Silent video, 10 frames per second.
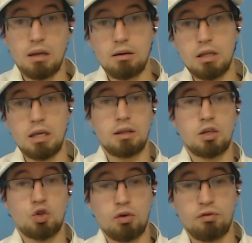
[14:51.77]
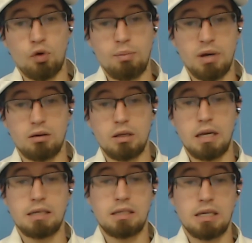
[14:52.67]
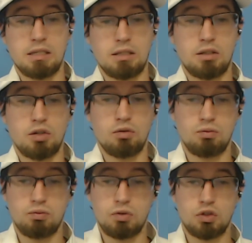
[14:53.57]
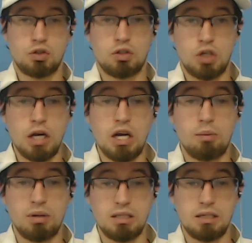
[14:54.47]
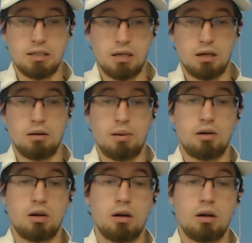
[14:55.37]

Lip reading: the George Floyd bill is to change how policing is done in America.